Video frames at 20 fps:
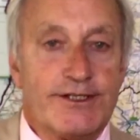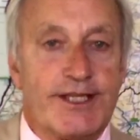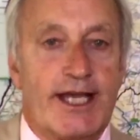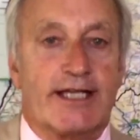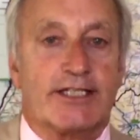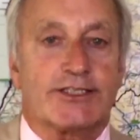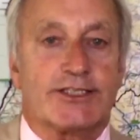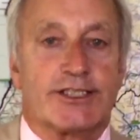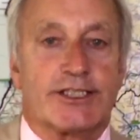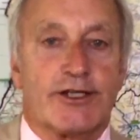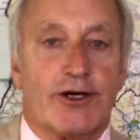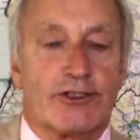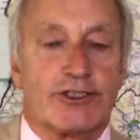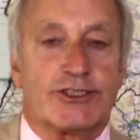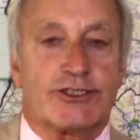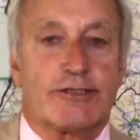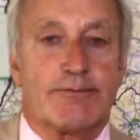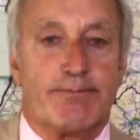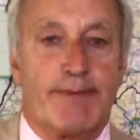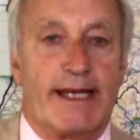thanks to the
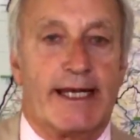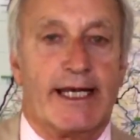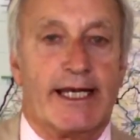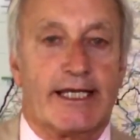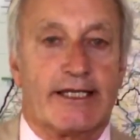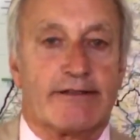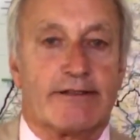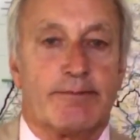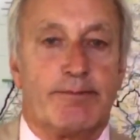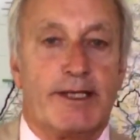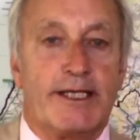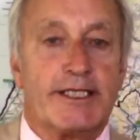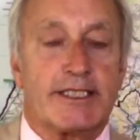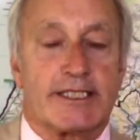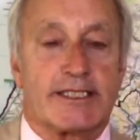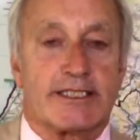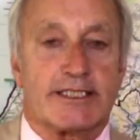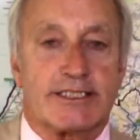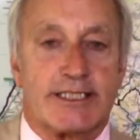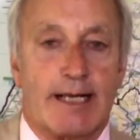constant meddling of the
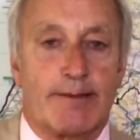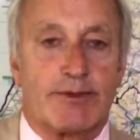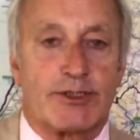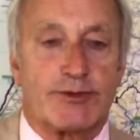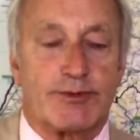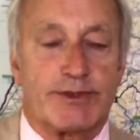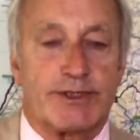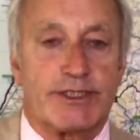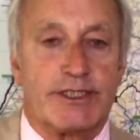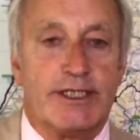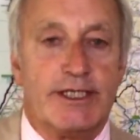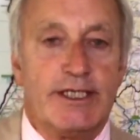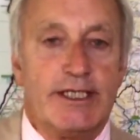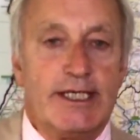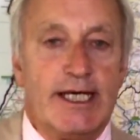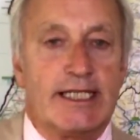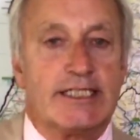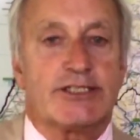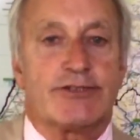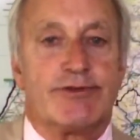political establishment
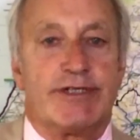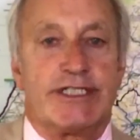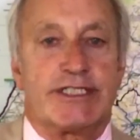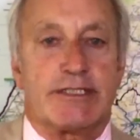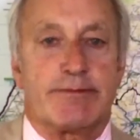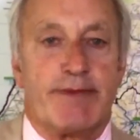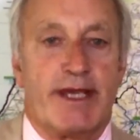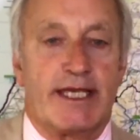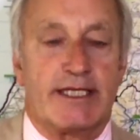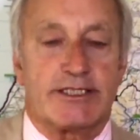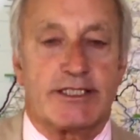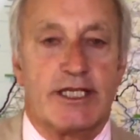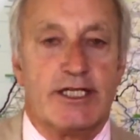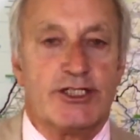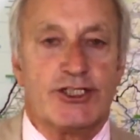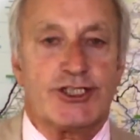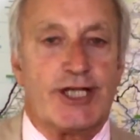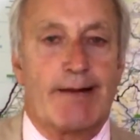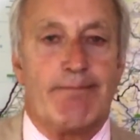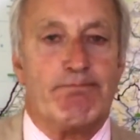and Theresa May's
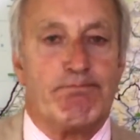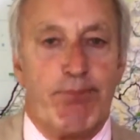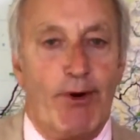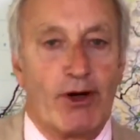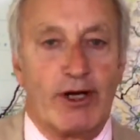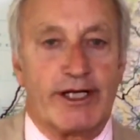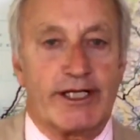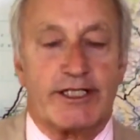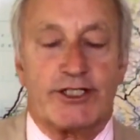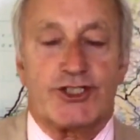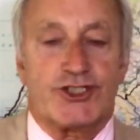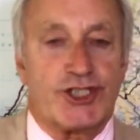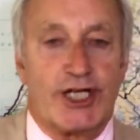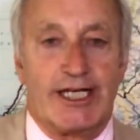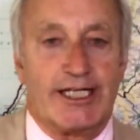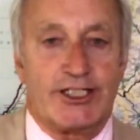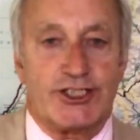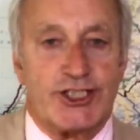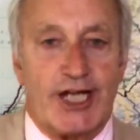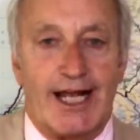shambolic
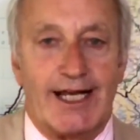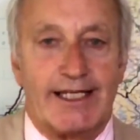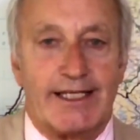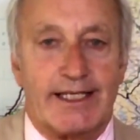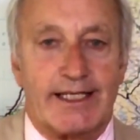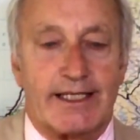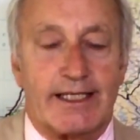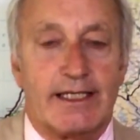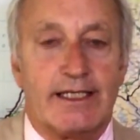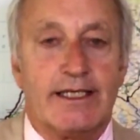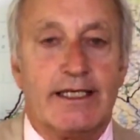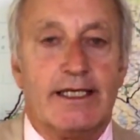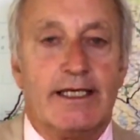shilly-shallying.